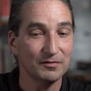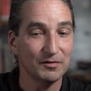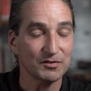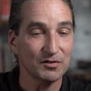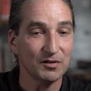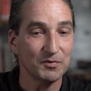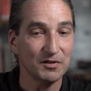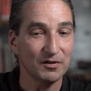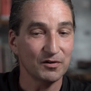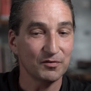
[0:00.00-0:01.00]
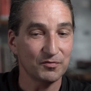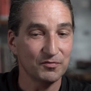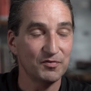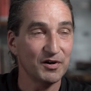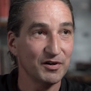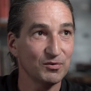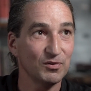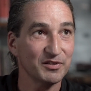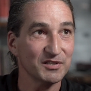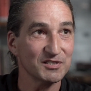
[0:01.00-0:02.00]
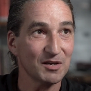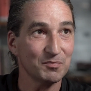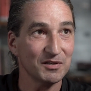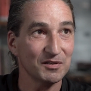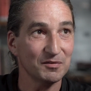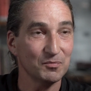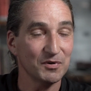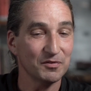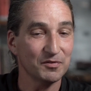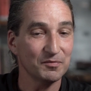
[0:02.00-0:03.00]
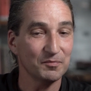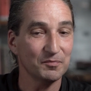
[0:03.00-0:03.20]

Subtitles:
There's going to be a lot of very cool things happening with